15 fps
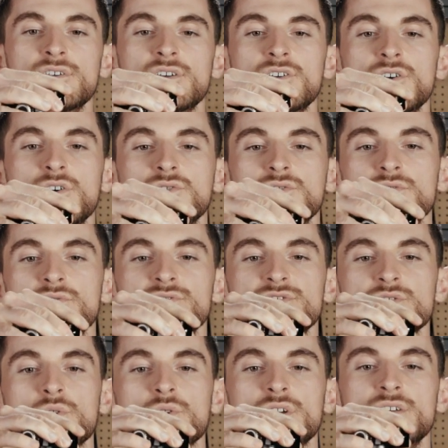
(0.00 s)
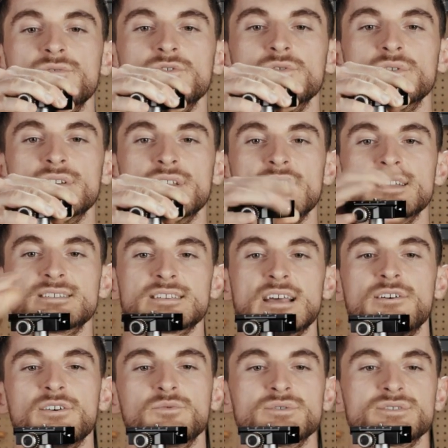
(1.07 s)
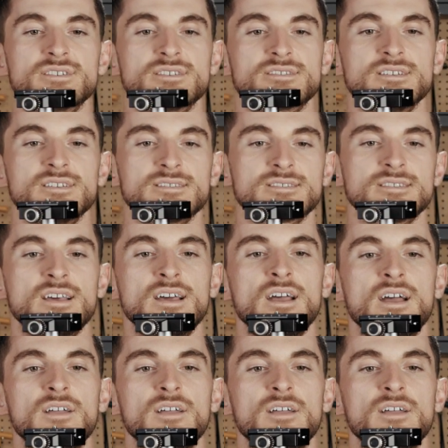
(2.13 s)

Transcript: It can go loose or give you a nice solid resistance.